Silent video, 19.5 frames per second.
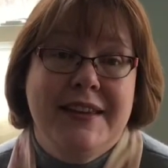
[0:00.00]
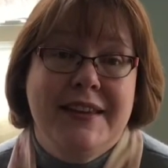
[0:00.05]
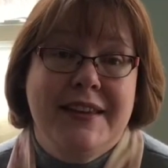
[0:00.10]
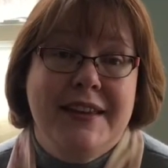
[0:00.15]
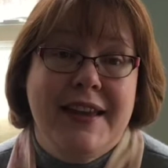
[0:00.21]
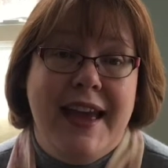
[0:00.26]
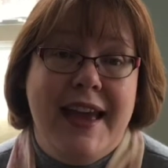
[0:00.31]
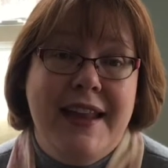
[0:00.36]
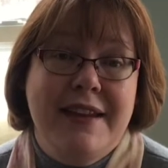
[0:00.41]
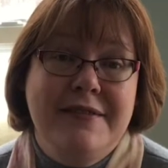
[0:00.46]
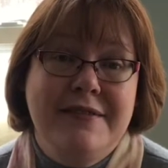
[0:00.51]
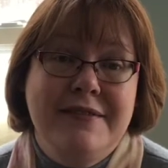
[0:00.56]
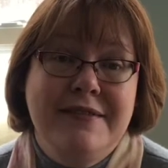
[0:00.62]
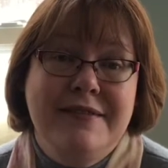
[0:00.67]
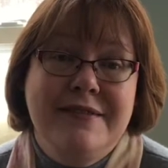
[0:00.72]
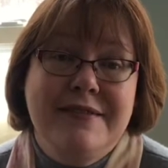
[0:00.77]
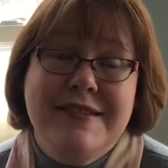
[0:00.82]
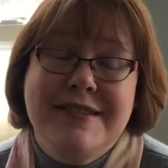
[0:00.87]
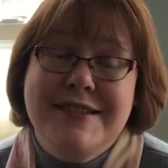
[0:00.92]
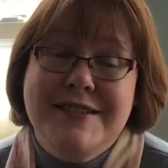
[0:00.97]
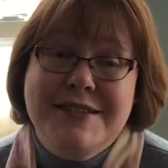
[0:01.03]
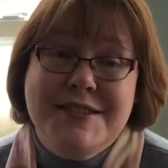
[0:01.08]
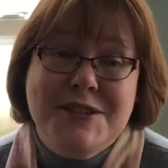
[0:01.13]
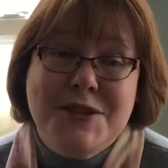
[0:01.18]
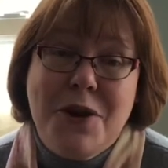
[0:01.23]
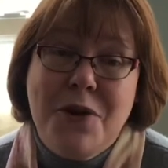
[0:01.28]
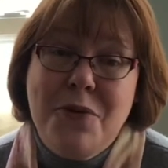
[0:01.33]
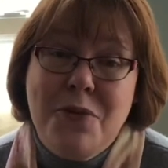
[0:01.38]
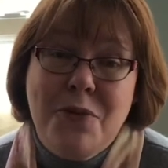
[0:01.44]
And
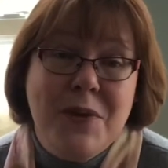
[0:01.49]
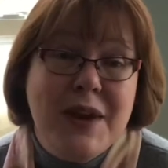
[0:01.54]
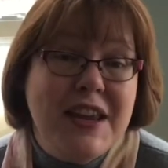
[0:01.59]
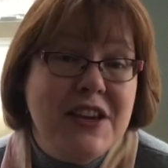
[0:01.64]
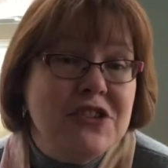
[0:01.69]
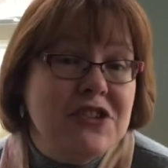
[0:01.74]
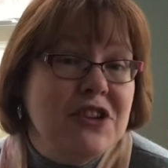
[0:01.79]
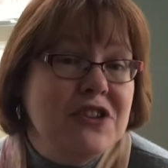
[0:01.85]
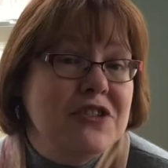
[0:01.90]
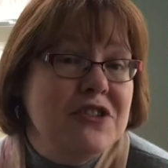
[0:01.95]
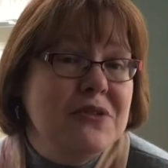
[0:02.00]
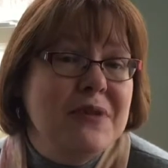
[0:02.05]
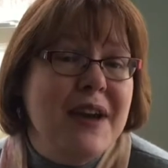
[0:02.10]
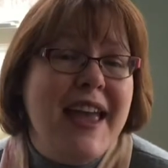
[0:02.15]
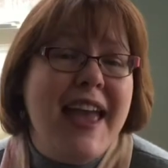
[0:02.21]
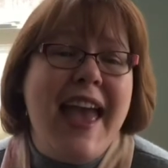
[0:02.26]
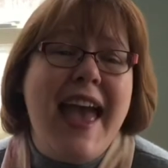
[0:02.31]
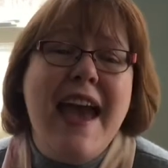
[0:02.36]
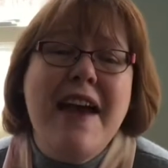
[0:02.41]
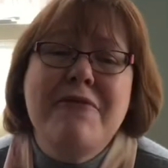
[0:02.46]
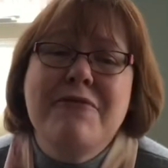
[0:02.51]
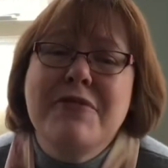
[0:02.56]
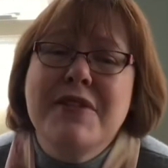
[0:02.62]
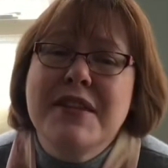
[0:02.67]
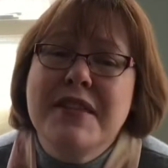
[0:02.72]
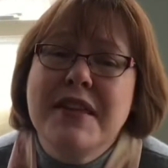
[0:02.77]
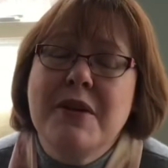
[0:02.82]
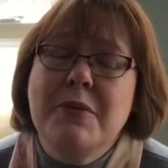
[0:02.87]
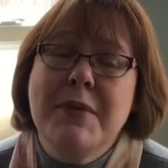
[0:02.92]
so we should do
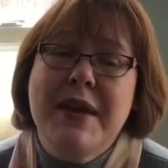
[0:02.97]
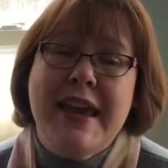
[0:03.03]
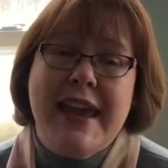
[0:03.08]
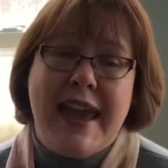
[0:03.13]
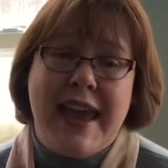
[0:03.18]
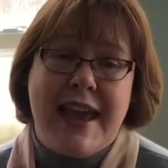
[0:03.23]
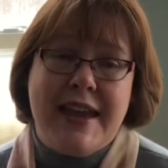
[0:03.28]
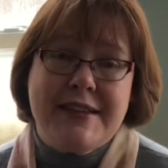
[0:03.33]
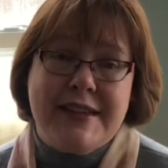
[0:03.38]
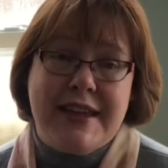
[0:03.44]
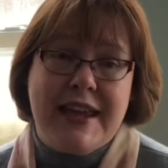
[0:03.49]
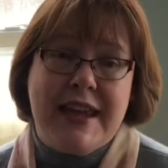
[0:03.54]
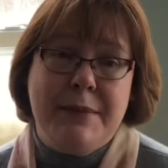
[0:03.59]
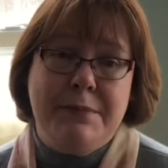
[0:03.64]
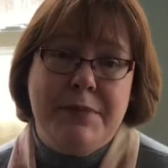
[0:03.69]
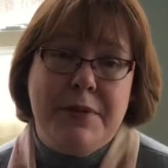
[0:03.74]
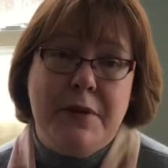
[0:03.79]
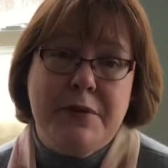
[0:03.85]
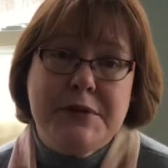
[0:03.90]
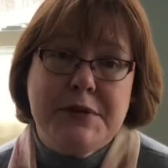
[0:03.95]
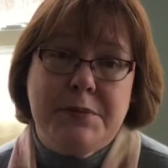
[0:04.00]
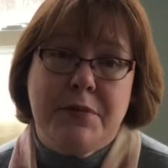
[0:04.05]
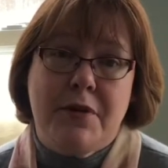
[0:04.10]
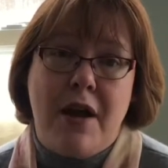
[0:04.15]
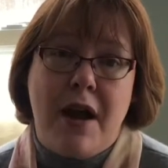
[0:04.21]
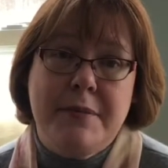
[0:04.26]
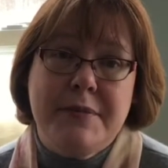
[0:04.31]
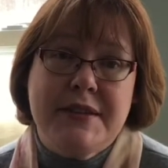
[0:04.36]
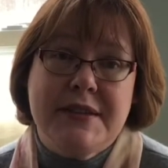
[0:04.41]
everything we can to keep those
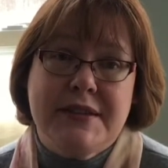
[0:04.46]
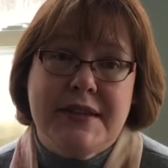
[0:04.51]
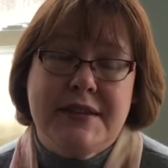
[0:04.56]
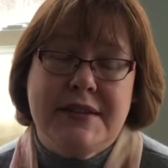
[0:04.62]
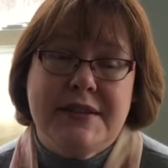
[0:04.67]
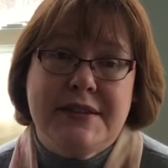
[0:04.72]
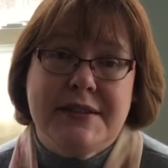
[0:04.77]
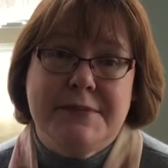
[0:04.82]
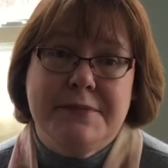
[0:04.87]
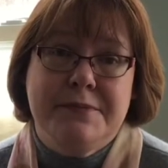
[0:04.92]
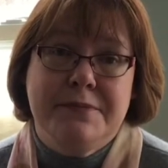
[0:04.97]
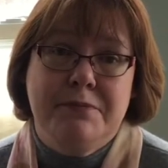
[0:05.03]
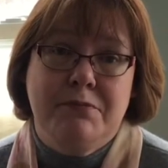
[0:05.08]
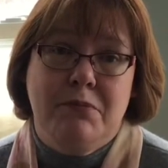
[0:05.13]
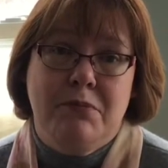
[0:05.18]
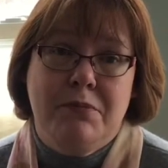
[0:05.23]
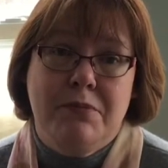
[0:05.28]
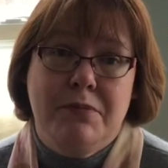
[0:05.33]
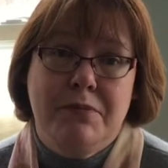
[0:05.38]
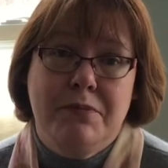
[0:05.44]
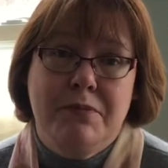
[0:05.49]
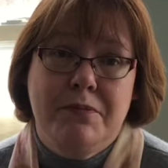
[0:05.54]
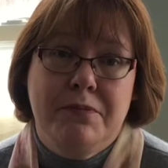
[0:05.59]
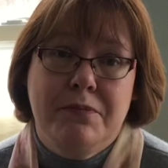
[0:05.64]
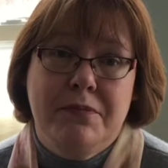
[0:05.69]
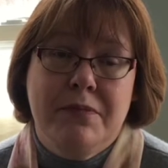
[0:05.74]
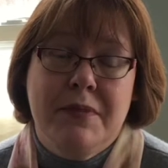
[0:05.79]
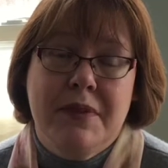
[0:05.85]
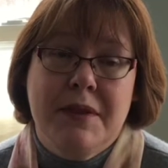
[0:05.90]
promises.
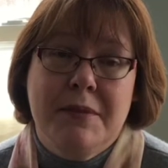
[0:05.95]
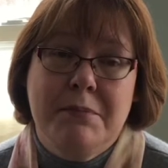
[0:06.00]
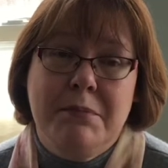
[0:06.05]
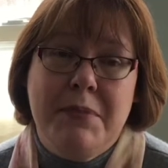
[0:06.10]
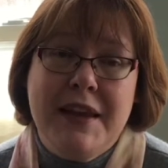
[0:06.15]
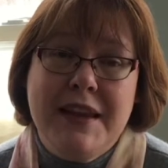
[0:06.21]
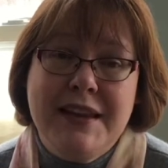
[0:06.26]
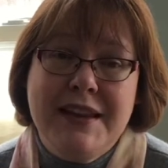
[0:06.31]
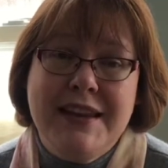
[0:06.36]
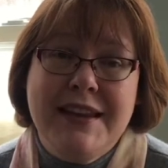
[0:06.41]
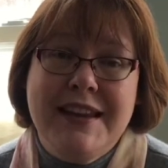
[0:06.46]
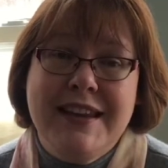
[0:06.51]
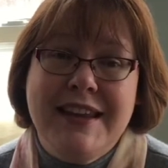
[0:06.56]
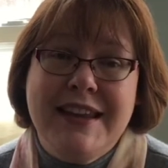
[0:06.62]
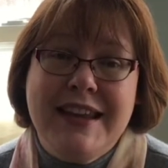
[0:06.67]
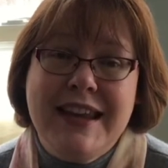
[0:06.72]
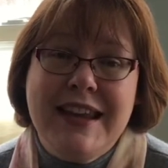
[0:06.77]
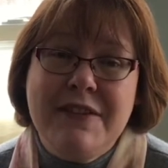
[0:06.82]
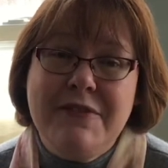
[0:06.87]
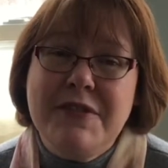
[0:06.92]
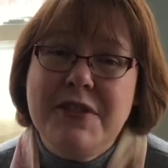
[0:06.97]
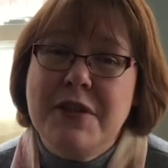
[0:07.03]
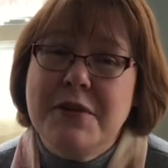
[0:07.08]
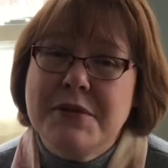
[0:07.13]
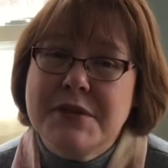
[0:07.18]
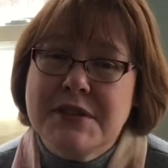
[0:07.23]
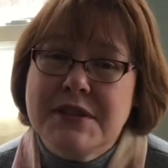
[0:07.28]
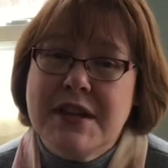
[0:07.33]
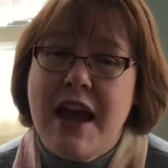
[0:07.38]
But even
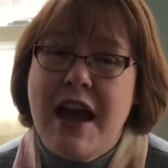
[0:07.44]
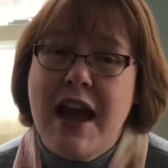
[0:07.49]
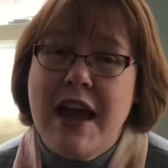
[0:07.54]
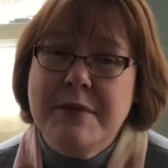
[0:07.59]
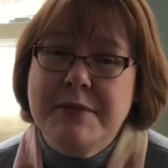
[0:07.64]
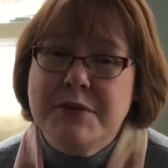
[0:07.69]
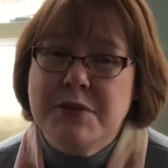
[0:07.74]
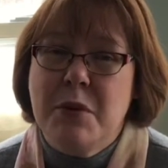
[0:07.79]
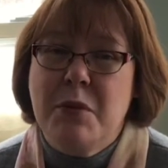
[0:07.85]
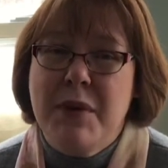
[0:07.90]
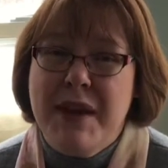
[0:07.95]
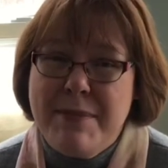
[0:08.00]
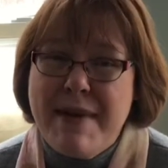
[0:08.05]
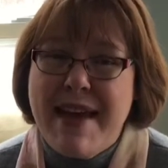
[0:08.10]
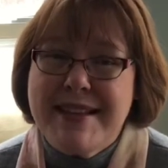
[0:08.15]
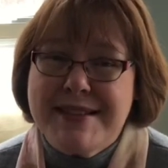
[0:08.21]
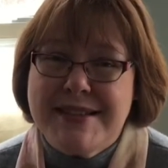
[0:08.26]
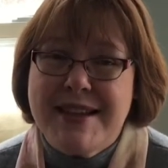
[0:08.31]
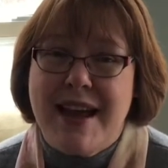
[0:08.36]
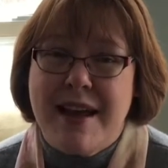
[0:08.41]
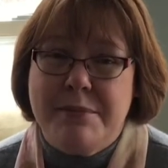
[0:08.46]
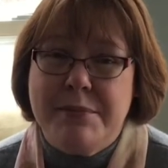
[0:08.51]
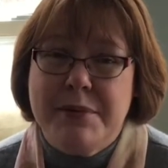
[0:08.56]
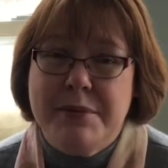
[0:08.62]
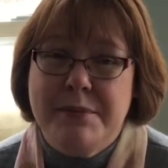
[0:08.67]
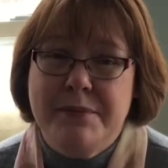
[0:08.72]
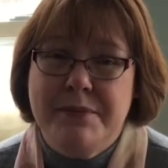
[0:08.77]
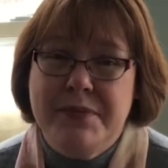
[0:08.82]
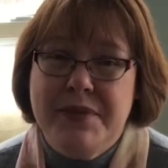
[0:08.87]
those times when we mess up,
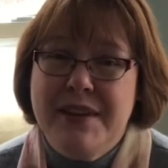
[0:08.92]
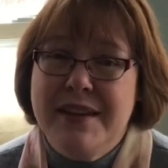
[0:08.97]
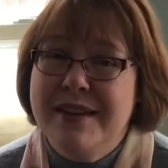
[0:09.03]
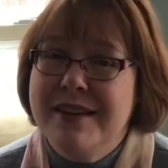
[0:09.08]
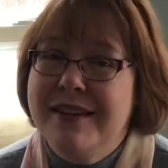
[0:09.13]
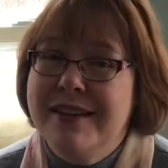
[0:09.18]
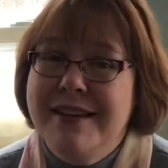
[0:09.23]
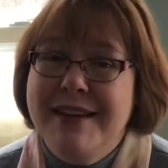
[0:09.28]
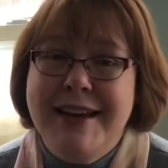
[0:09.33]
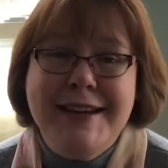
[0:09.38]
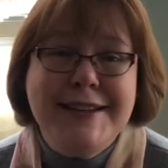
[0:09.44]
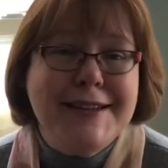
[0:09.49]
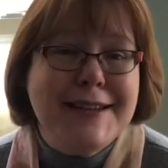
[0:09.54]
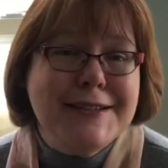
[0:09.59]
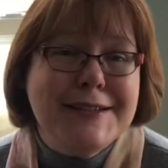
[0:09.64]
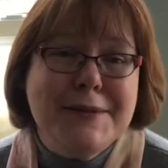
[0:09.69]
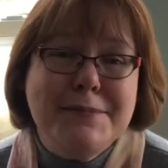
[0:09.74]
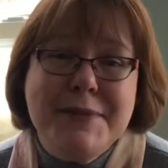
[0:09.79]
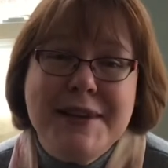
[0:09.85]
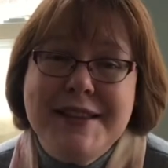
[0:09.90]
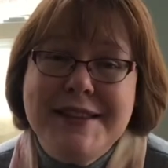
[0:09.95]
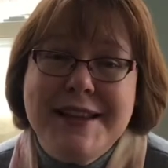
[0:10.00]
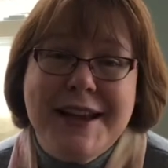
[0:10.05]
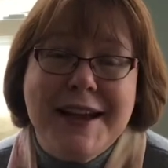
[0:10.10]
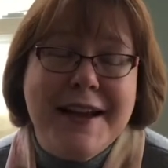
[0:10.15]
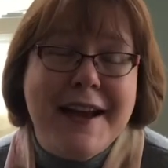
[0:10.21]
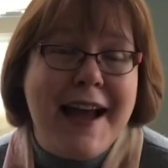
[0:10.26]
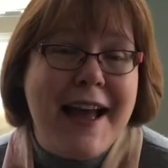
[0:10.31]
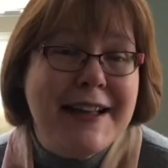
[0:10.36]
it doesn't mean
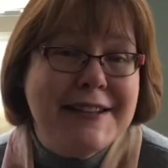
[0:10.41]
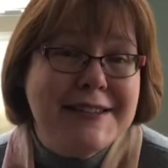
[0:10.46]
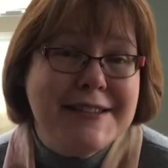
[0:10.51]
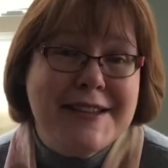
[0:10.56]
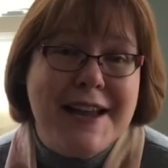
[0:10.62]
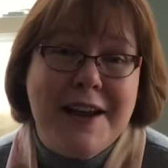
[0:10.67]
that God's not